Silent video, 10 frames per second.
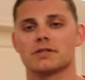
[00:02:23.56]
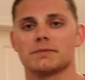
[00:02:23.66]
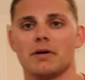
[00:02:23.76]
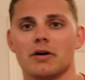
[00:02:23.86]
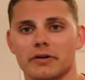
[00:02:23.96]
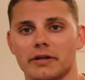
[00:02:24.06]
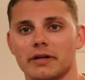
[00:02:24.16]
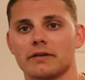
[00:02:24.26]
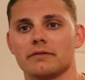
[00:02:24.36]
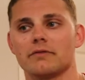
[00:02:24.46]

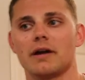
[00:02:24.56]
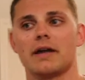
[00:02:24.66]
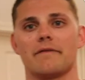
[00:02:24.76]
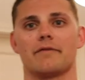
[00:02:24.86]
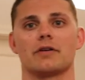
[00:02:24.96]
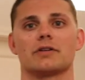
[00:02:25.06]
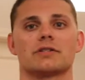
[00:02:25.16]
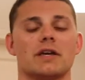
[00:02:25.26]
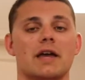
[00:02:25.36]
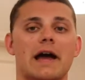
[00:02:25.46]
responding right at
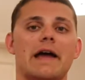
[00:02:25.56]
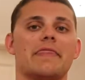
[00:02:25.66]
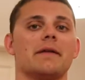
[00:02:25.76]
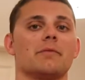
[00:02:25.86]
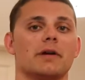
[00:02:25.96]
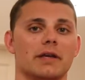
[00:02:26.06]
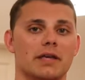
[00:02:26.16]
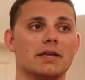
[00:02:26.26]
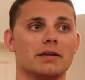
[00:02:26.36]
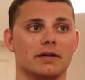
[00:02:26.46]
first. And then
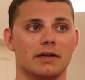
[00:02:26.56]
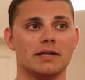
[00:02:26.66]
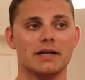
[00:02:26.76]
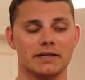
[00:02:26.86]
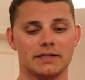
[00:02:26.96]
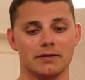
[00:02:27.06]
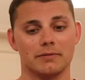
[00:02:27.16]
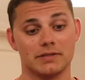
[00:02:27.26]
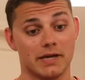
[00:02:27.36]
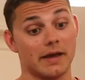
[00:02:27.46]
his idea
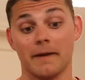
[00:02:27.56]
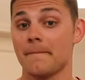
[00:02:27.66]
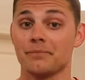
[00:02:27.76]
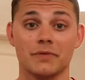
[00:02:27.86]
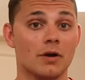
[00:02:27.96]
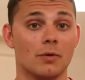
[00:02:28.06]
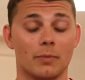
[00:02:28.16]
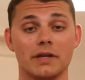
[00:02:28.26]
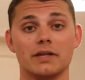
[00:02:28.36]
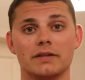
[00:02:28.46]
was, hey,
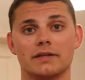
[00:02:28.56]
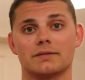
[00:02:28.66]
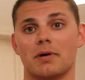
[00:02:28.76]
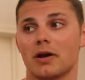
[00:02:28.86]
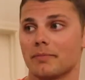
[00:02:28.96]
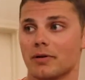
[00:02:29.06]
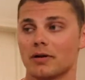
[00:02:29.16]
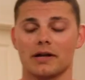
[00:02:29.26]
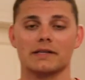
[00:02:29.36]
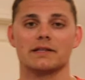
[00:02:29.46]
we need this body
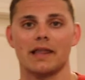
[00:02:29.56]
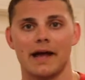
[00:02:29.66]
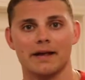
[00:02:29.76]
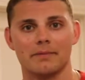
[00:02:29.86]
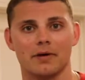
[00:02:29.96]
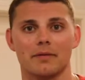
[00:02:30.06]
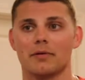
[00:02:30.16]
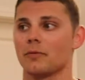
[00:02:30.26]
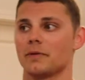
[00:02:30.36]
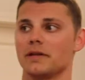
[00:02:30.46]
part, it's a lagging body
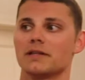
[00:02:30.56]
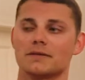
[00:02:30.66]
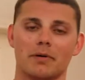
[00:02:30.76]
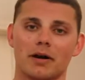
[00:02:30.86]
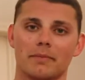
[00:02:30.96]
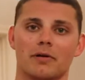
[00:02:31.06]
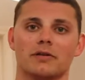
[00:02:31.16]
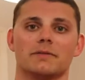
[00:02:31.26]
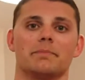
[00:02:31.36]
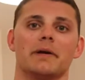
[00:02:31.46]
part, we need this body
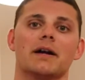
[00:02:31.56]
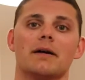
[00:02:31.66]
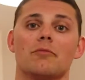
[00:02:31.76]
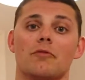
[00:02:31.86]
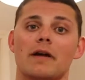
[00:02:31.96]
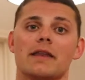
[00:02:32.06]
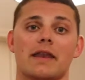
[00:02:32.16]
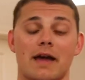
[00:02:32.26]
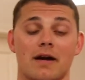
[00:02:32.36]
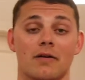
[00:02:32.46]
part to pick up right
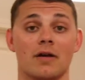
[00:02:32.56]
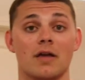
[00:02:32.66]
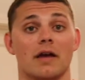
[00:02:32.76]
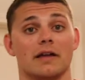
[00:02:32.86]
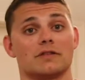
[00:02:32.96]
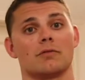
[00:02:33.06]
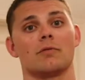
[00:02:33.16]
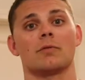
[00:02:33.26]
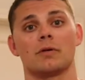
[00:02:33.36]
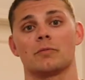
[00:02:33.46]
now. And so
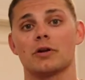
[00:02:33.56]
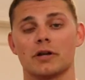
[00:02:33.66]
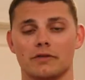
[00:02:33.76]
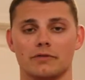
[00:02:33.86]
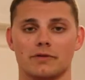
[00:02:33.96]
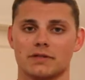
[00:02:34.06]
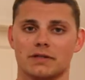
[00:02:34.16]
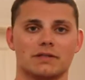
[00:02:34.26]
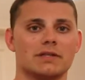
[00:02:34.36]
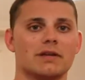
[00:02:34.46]
what we're gonna do
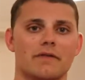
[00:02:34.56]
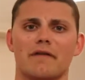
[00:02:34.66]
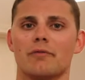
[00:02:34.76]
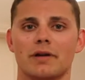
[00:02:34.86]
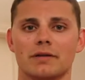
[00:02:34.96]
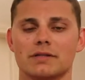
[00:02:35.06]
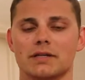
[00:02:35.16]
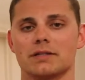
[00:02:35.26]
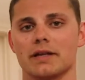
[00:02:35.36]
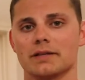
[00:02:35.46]
is, instead of everyone else
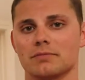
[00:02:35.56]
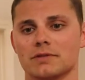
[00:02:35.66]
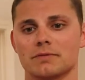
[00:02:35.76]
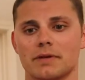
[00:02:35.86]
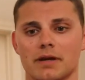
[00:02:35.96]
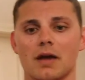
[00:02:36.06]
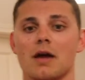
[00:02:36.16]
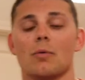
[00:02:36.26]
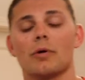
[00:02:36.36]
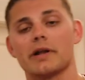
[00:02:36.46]
hits legs once a week,
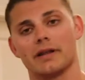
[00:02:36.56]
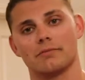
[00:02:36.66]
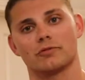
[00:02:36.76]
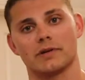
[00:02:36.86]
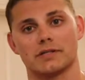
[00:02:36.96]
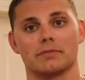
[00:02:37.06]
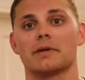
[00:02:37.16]
we're gonna hit them twice a